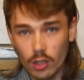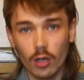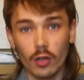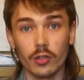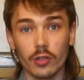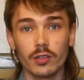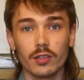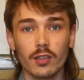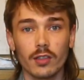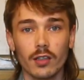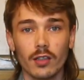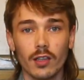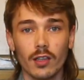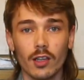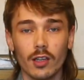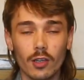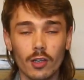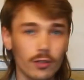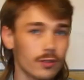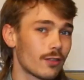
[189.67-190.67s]
cost.
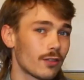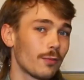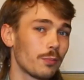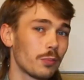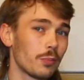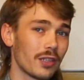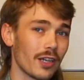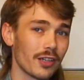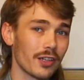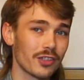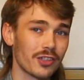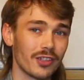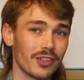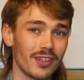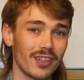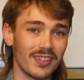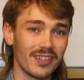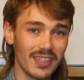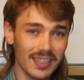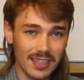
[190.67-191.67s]
Cost of
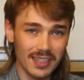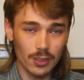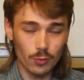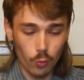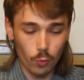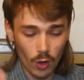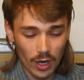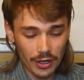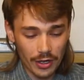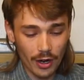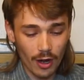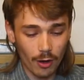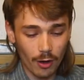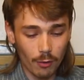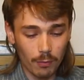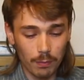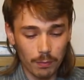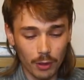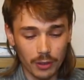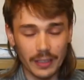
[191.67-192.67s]
production. This is one
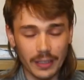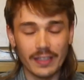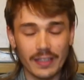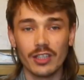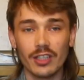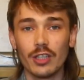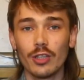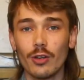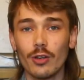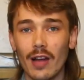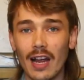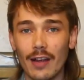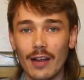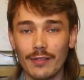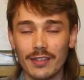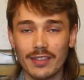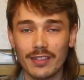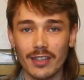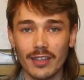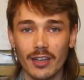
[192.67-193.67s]
whole body, so you're not
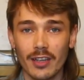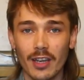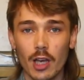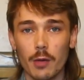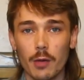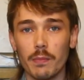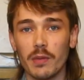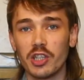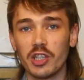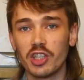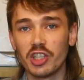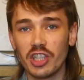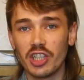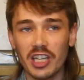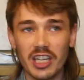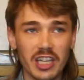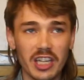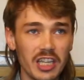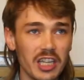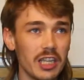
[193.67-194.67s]
having to
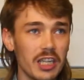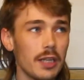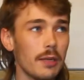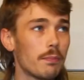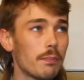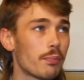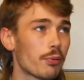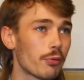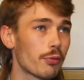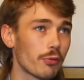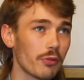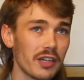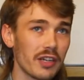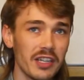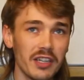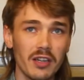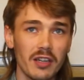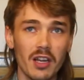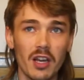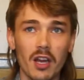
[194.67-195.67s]
machine,
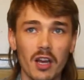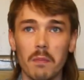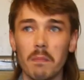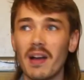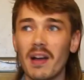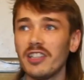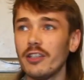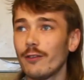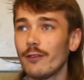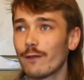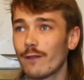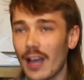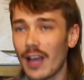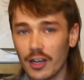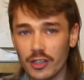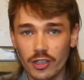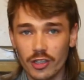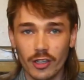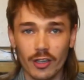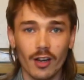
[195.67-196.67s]
print,
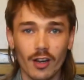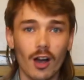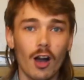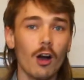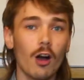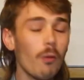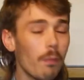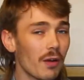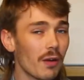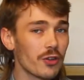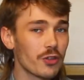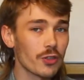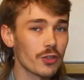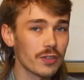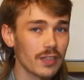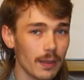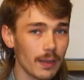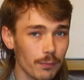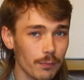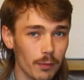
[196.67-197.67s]
manufacture a whole bunch of
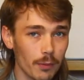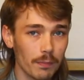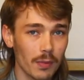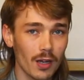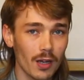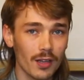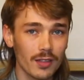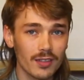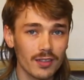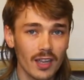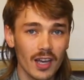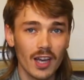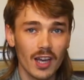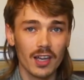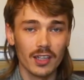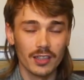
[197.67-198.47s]
separate parts